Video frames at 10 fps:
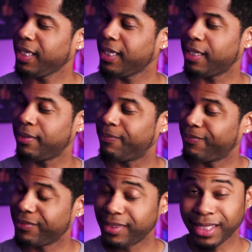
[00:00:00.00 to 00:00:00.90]
and
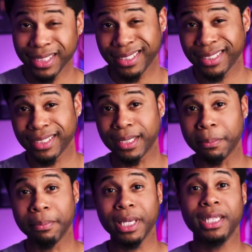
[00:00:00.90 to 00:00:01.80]
this is an
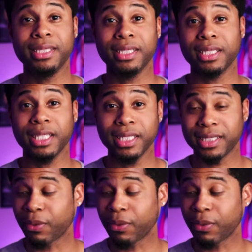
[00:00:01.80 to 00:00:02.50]
amazing lens.